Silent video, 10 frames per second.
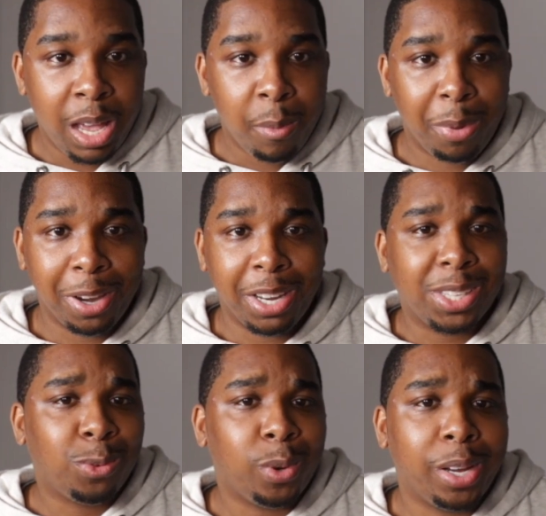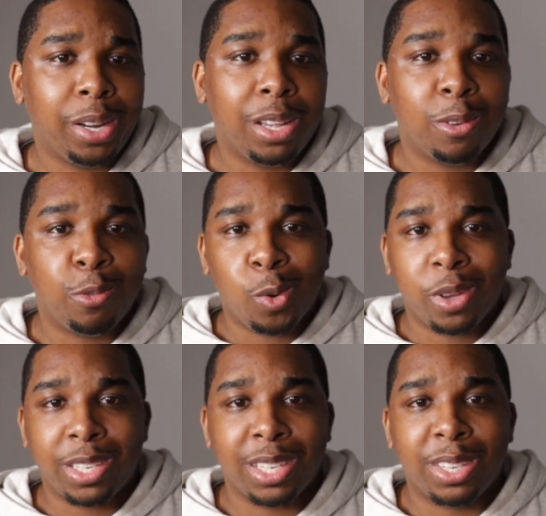but this one
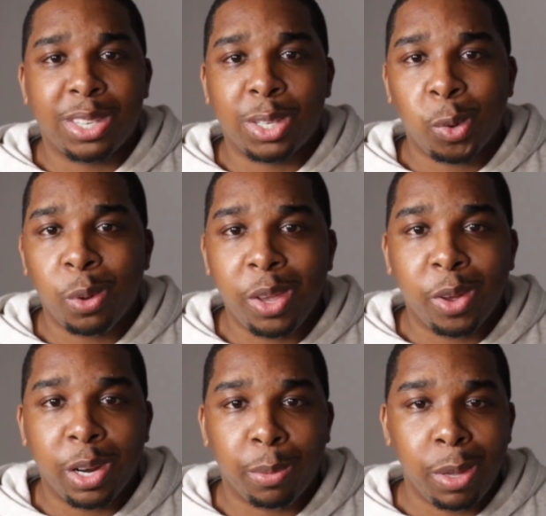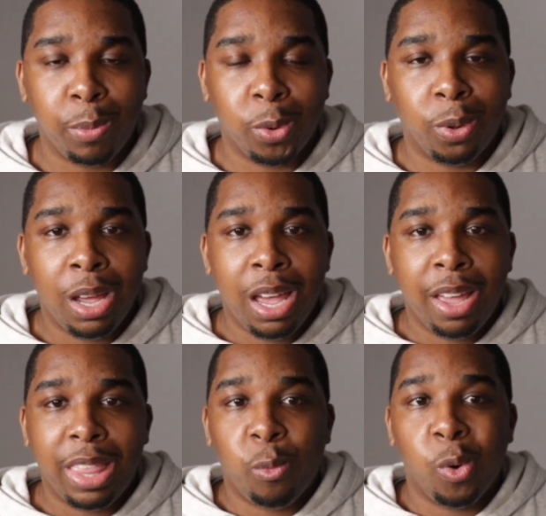focuses solely on the people
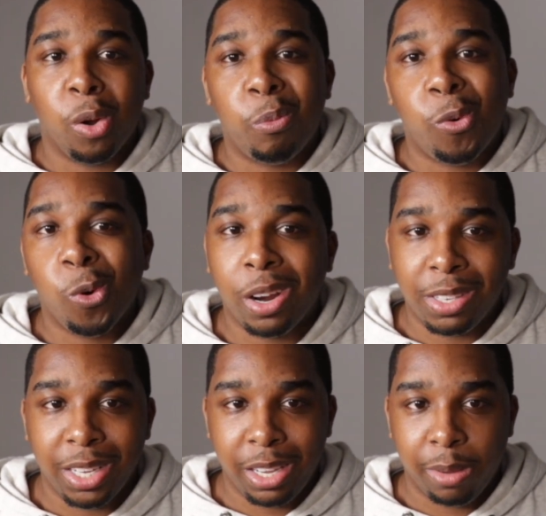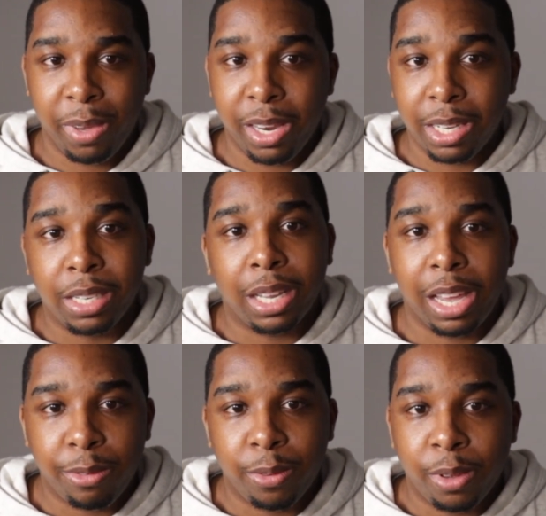that were important to him in his life.